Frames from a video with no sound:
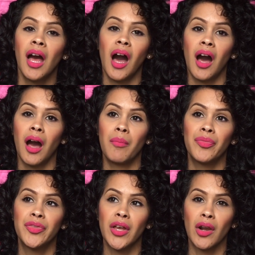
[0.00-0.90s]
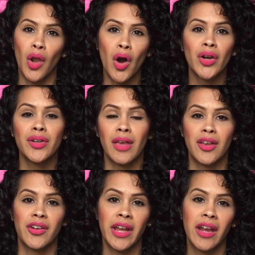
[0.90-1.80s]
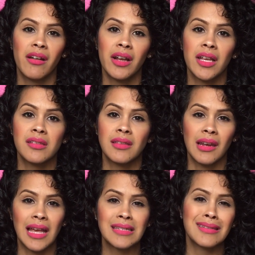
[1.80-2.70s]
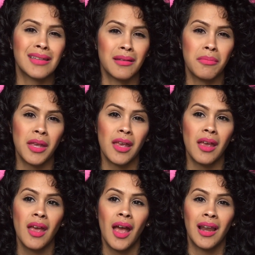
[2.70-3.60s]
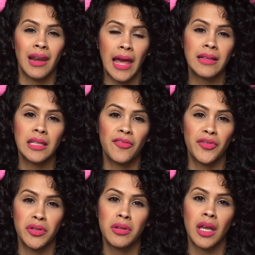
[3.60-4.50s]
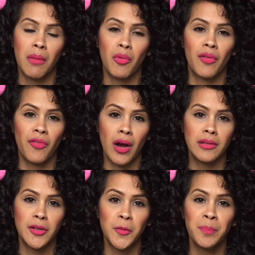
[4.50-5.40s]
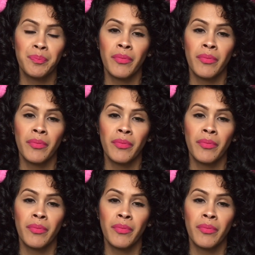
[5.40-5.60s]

The longer that your hair is, the less it's gonna be likely for you to get more volume.